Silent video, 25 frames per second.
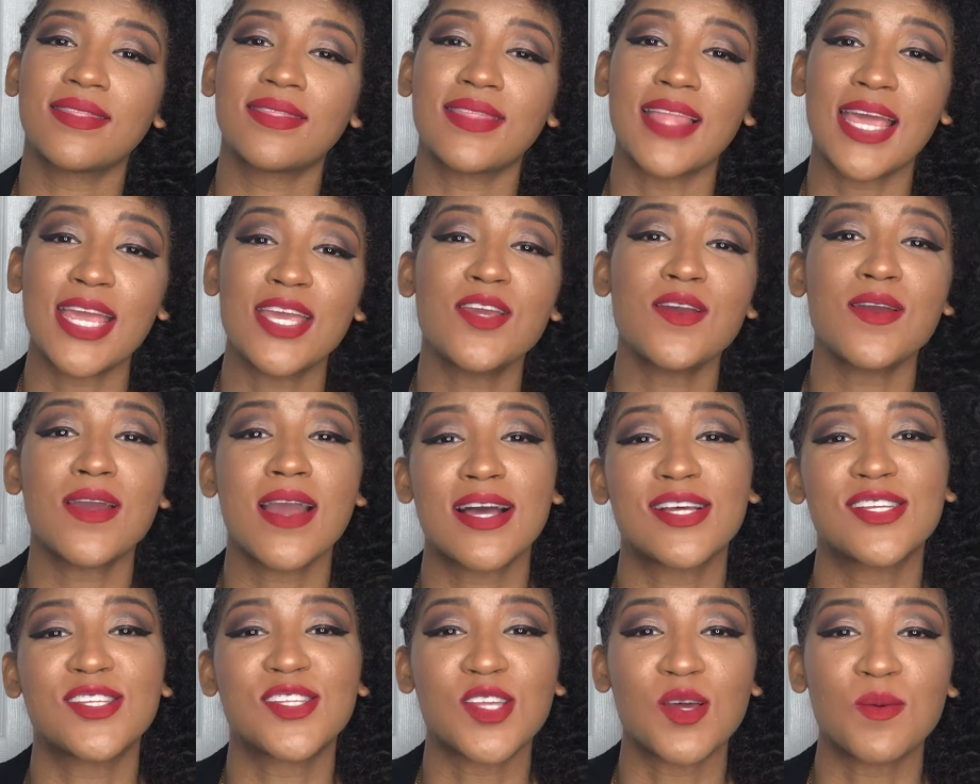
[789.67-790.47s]
Thank you
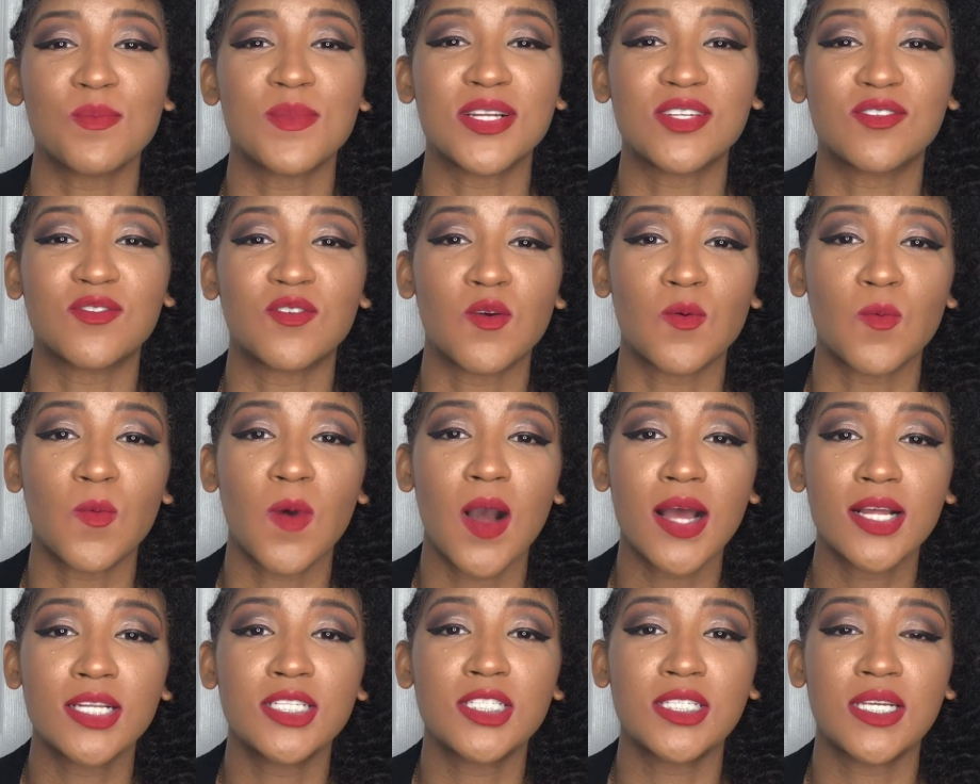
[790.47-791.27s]
guys so much for
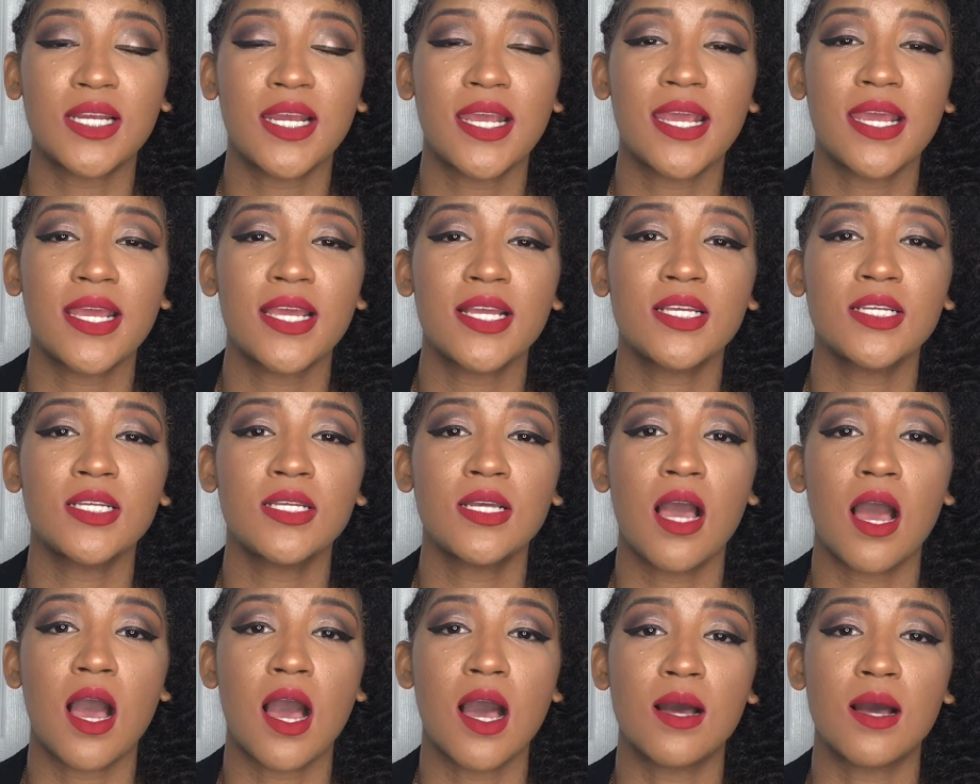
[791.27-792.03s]
watching.